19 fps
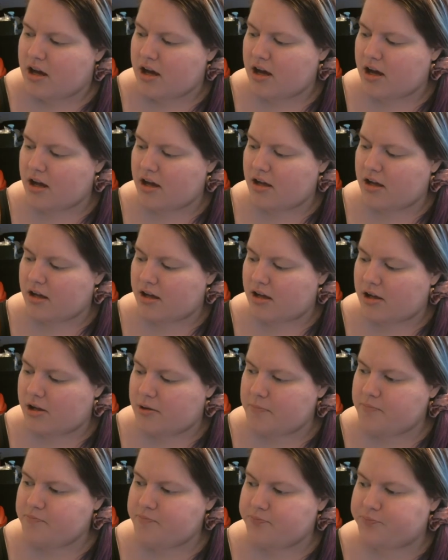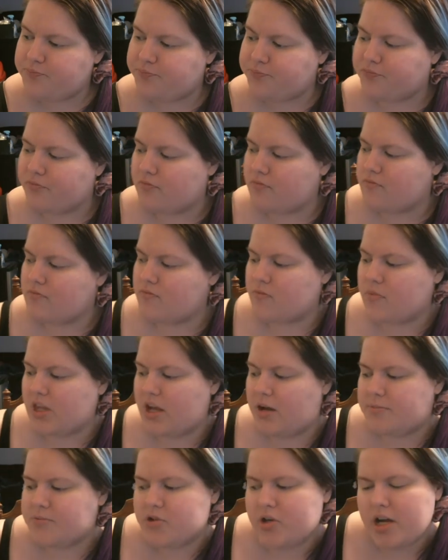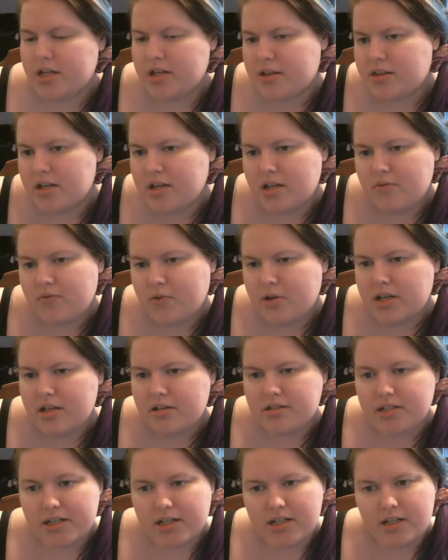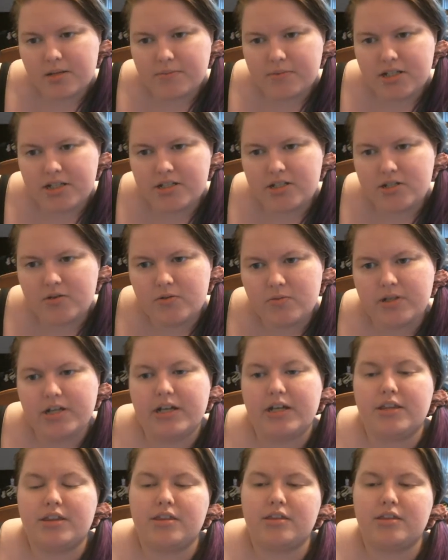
I'm trying to think of what else I can update you with.